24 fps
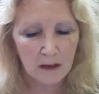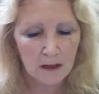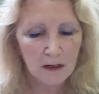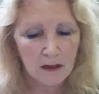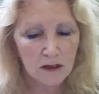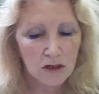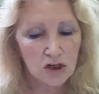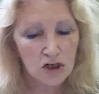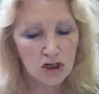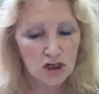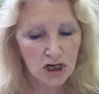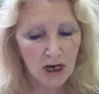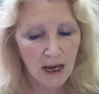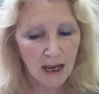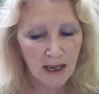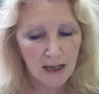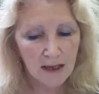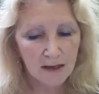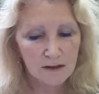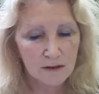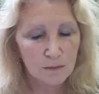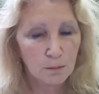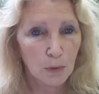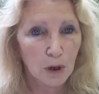
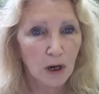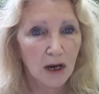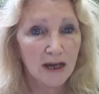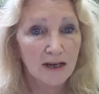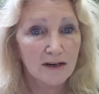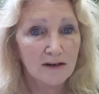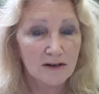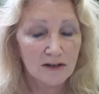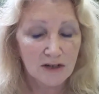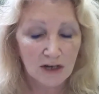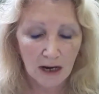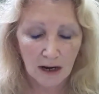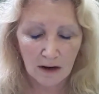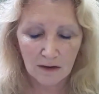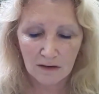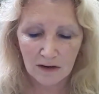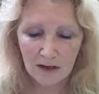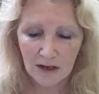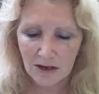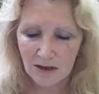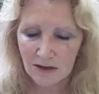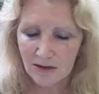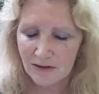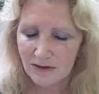shared by
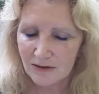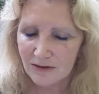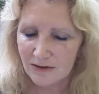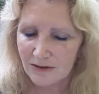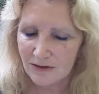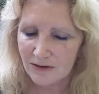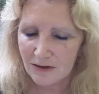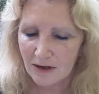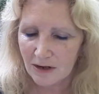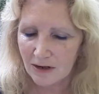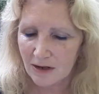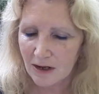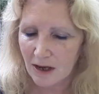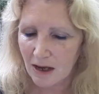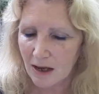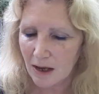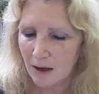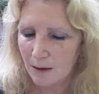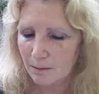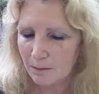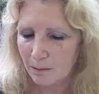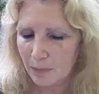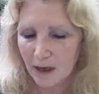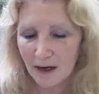Darius
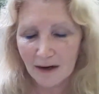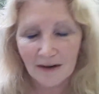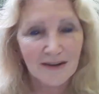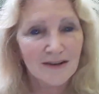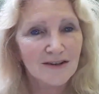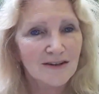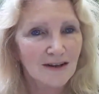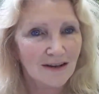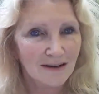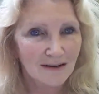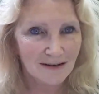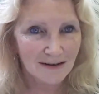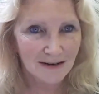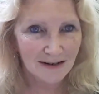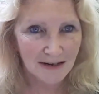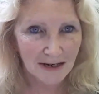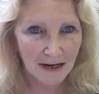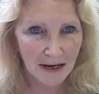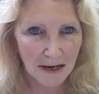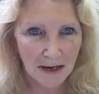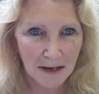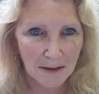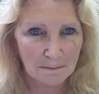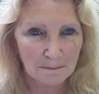
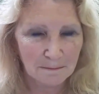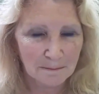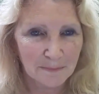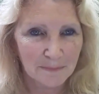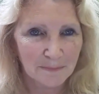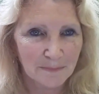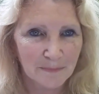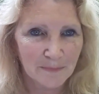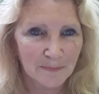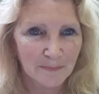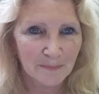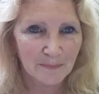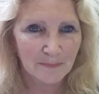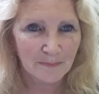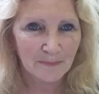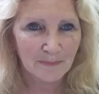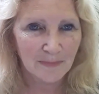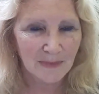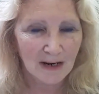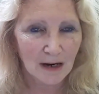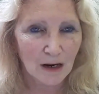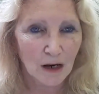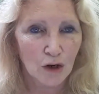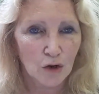Barazande.
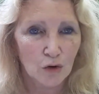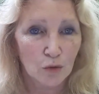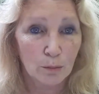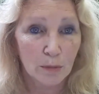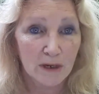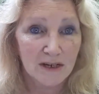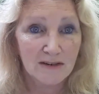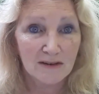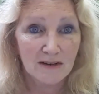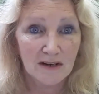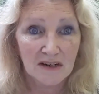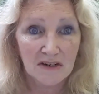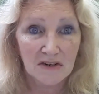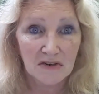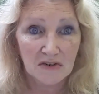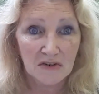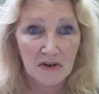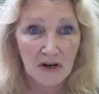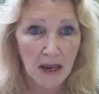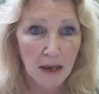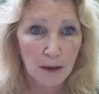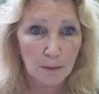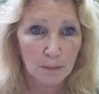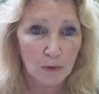I hope I said his
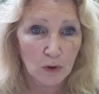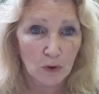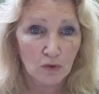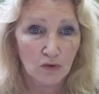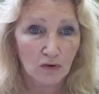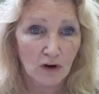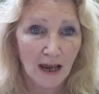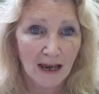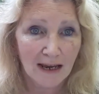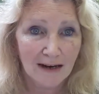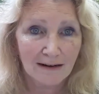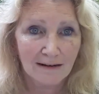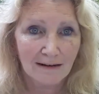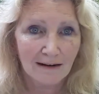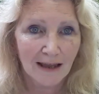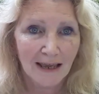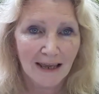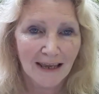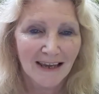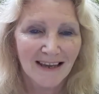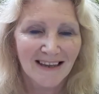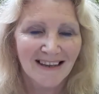name correctly.